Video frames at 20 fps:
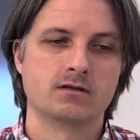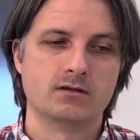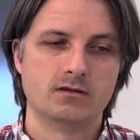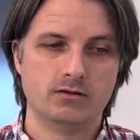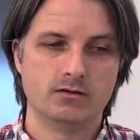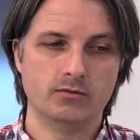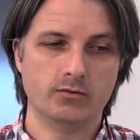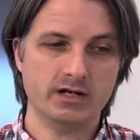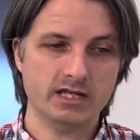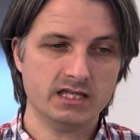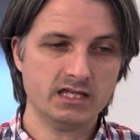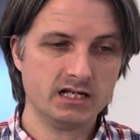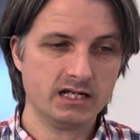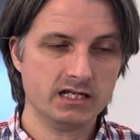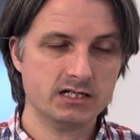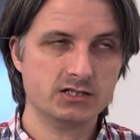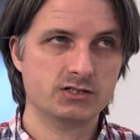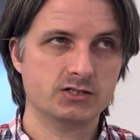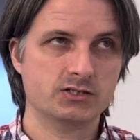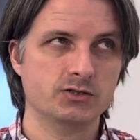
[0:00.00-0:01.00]
The way that I
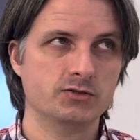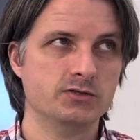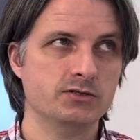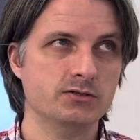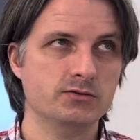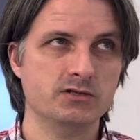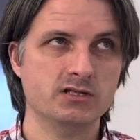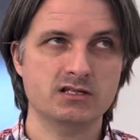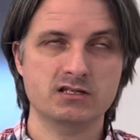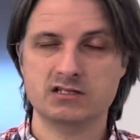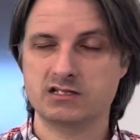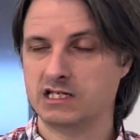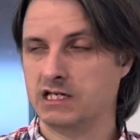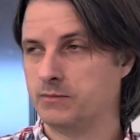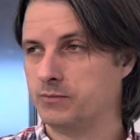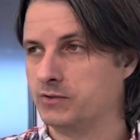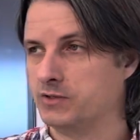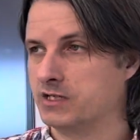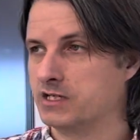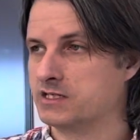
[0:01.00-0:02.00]
just showed you the
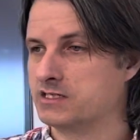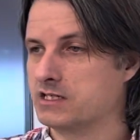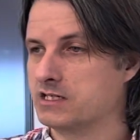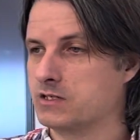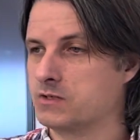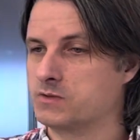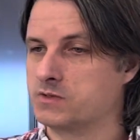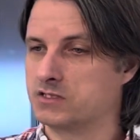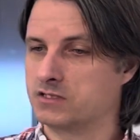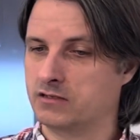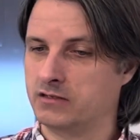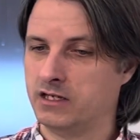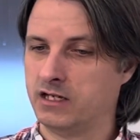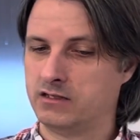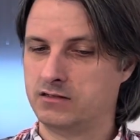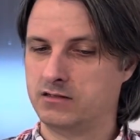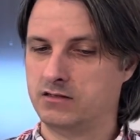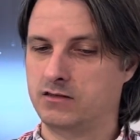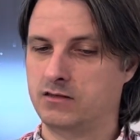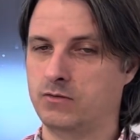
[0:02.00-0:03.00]
example is that you
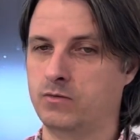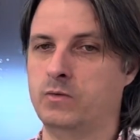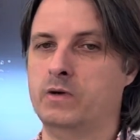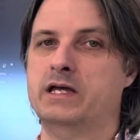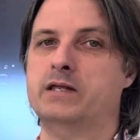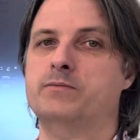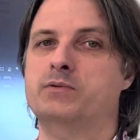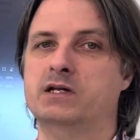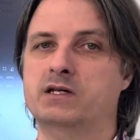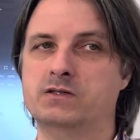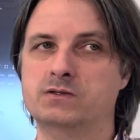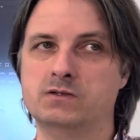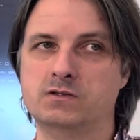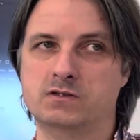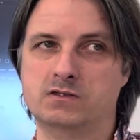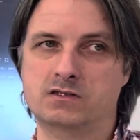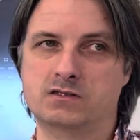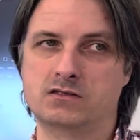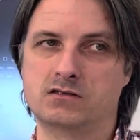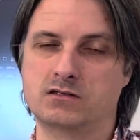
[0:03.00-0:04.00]
select the white
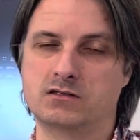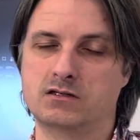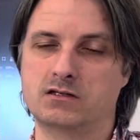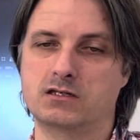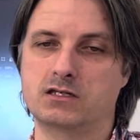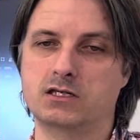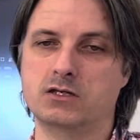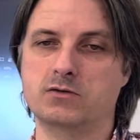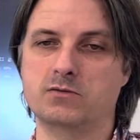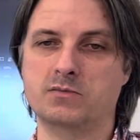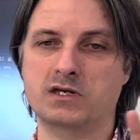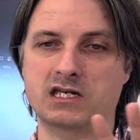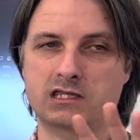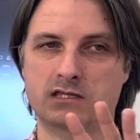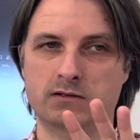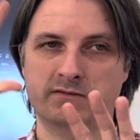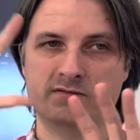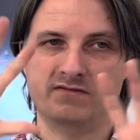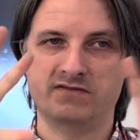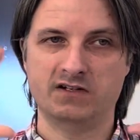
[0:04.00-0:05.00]
pixels, you make
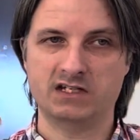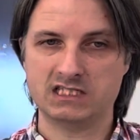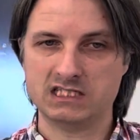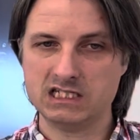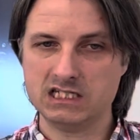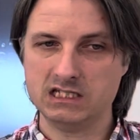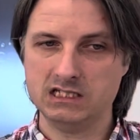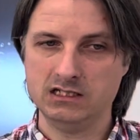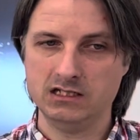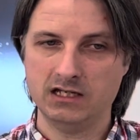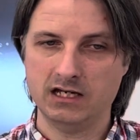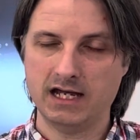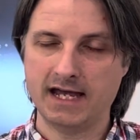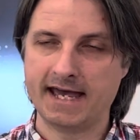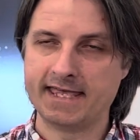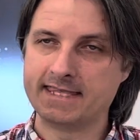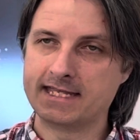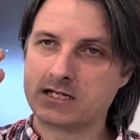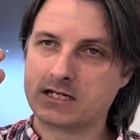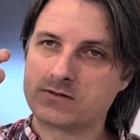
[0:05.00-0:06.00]
them fuzzy,
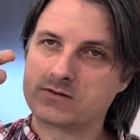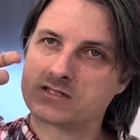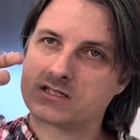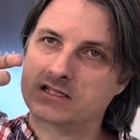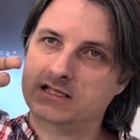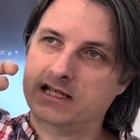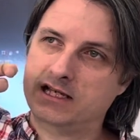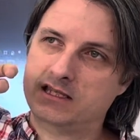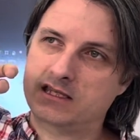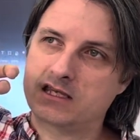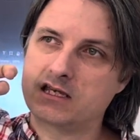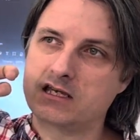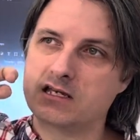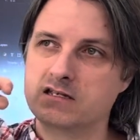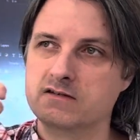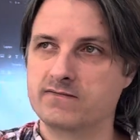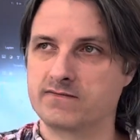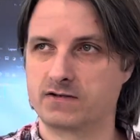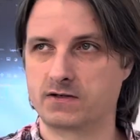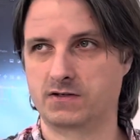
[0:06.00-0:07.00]
and then you select the
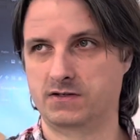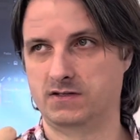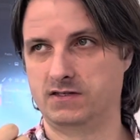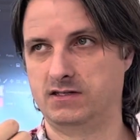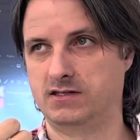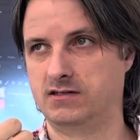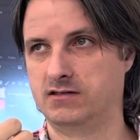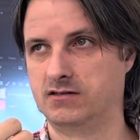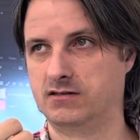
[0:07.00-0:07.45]
inverse.